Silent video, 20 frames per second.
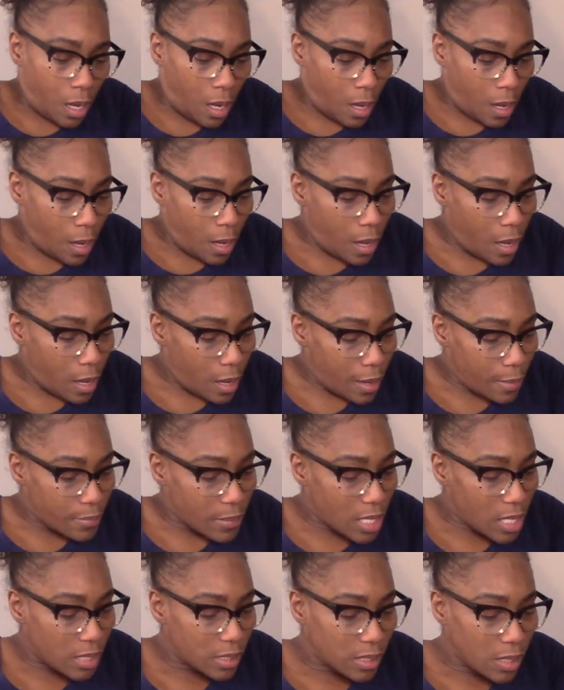Um,
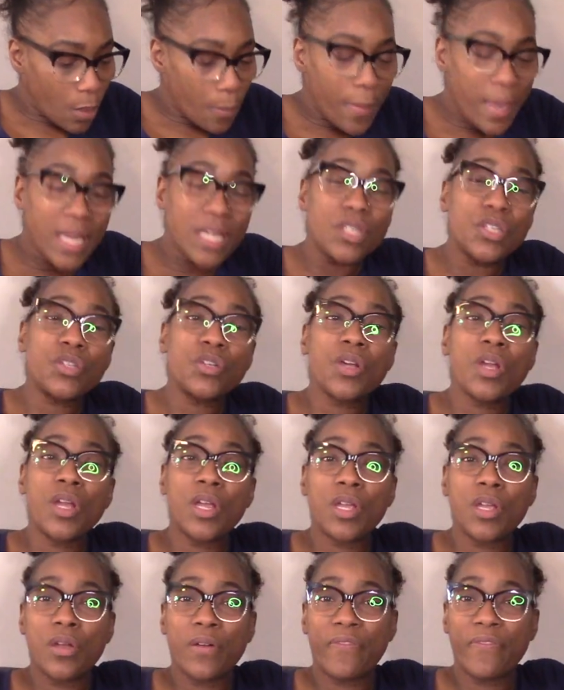so make sure
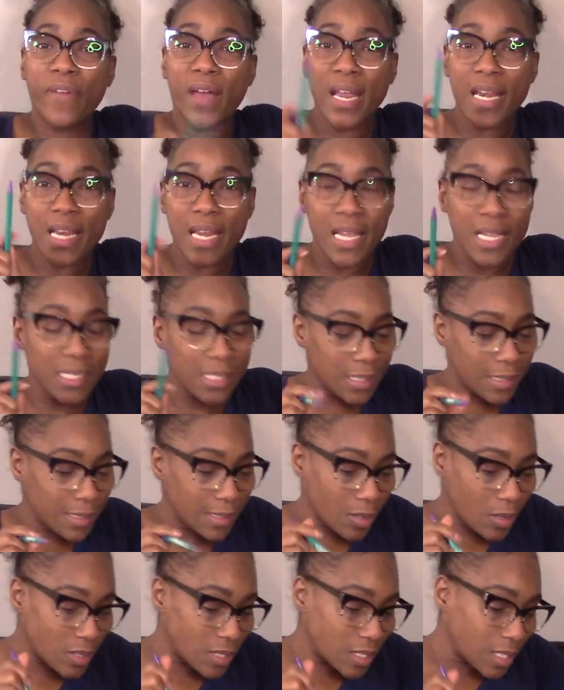your finances
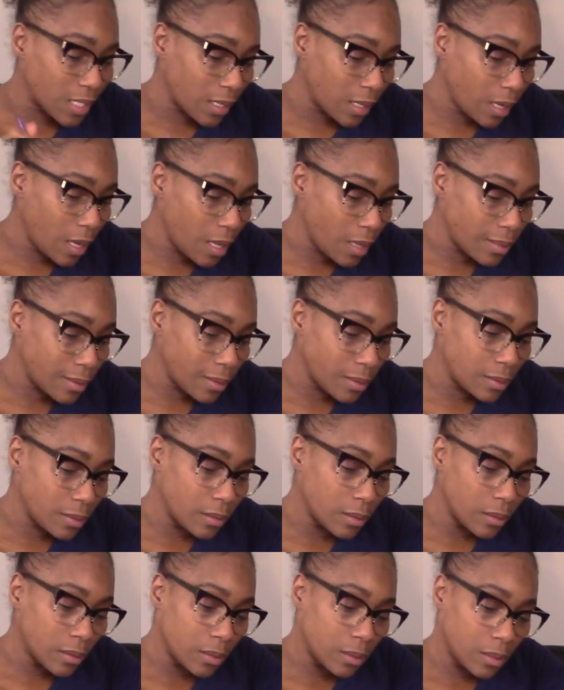are together.
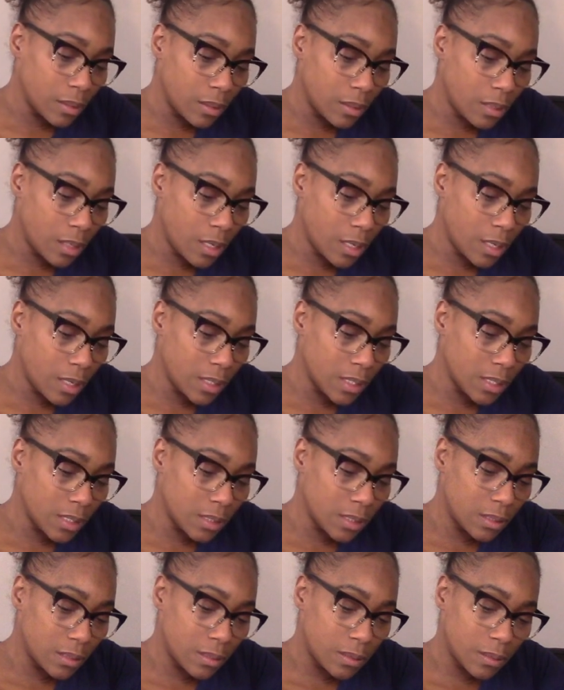
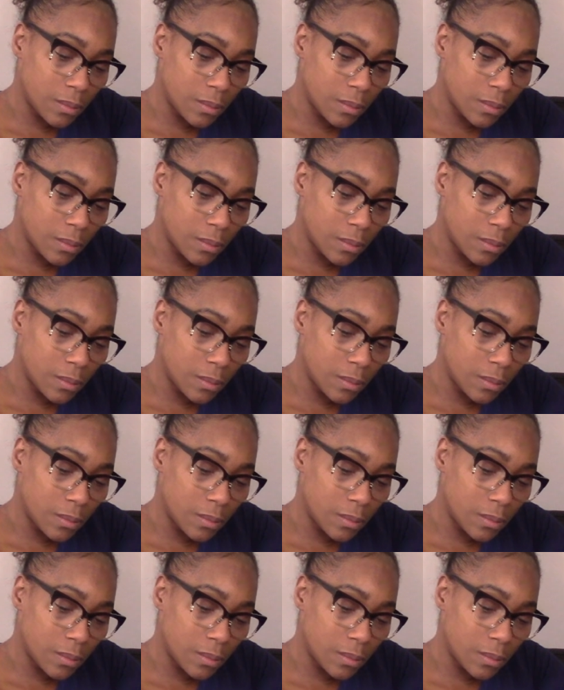Because